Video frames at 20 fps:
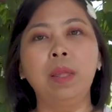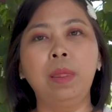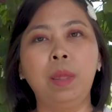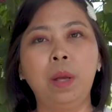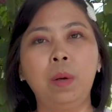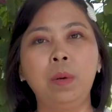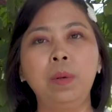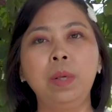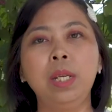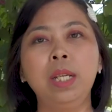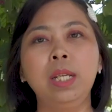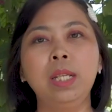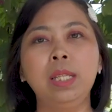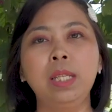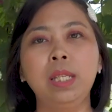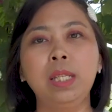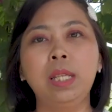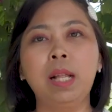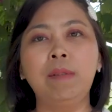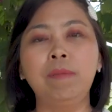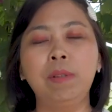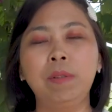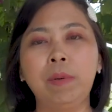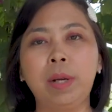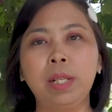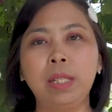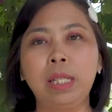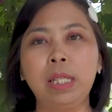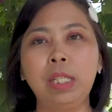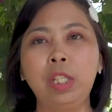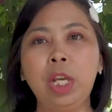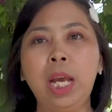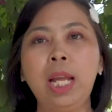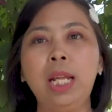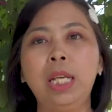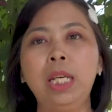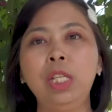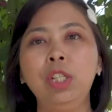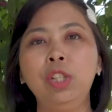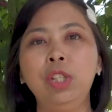Though it is a self-directed
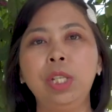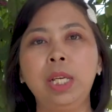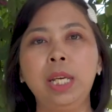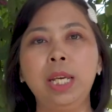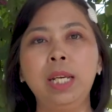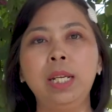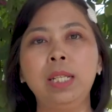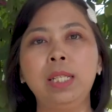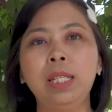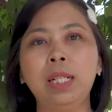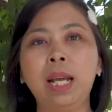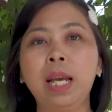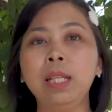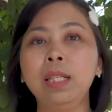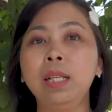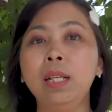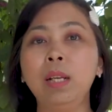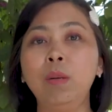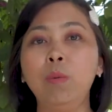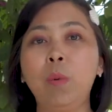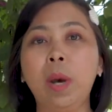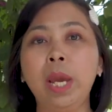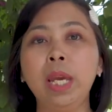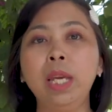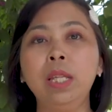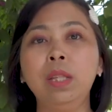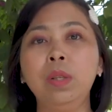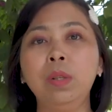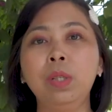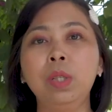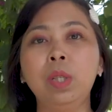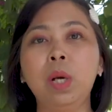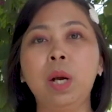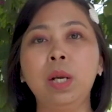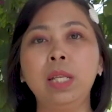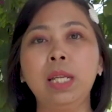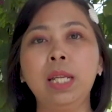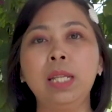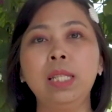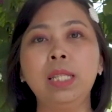challenge, it is an excellent way to
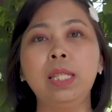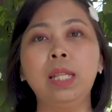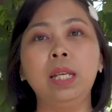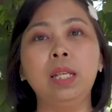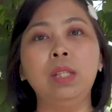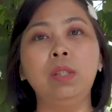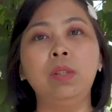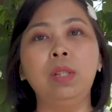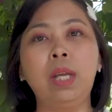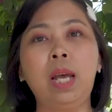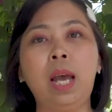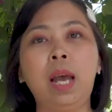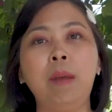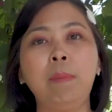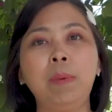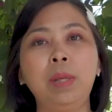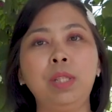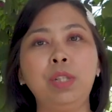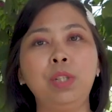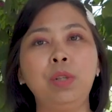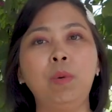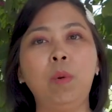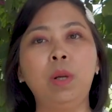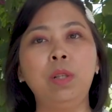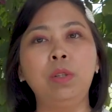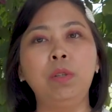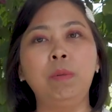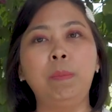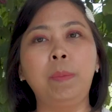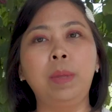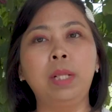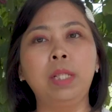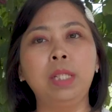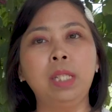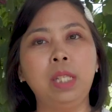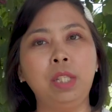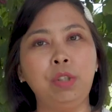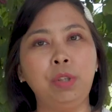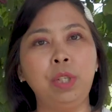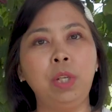start and stick to the habits you want to build
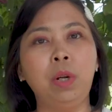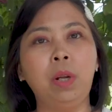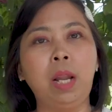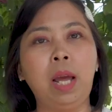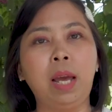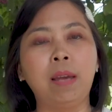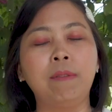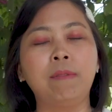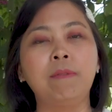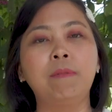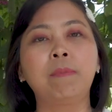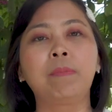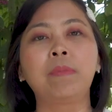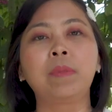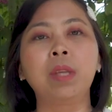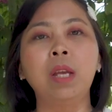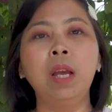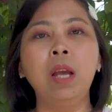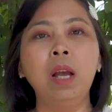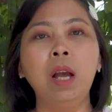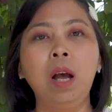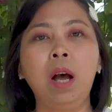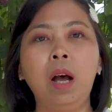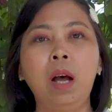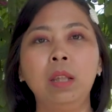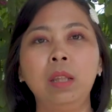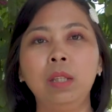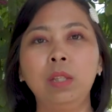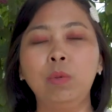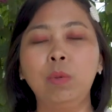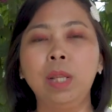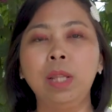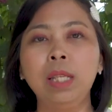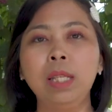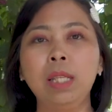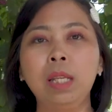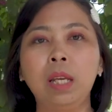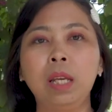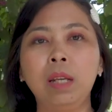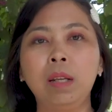into your life. On the
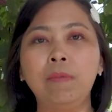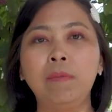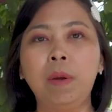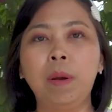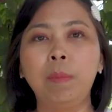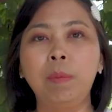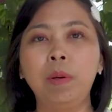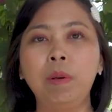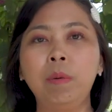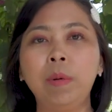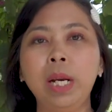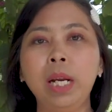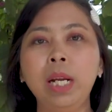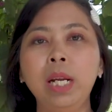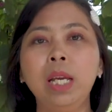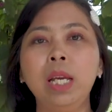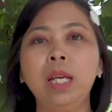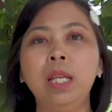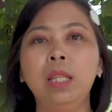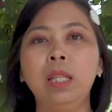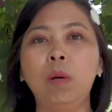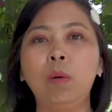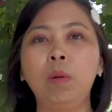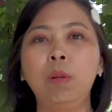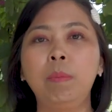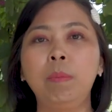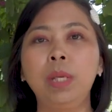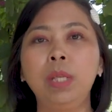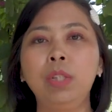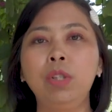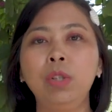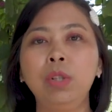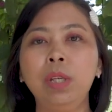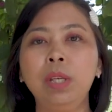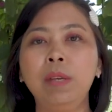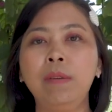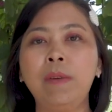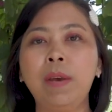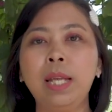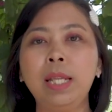22nd February, there will be 2
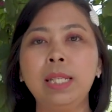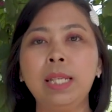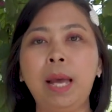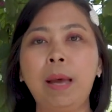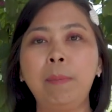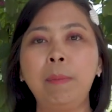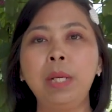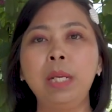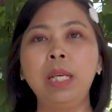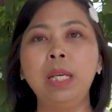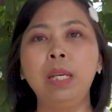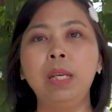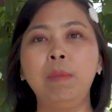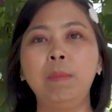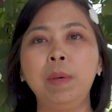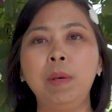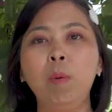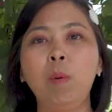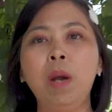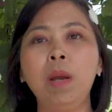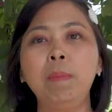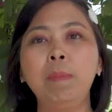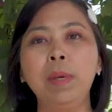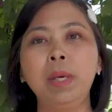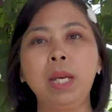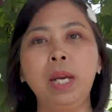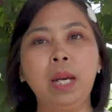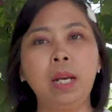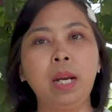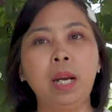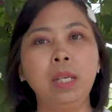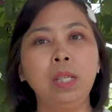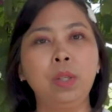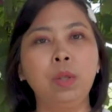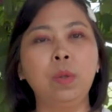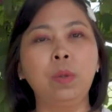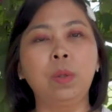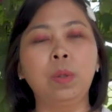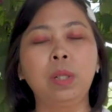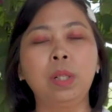events happening in PYP and high
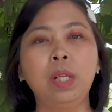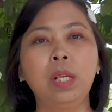school.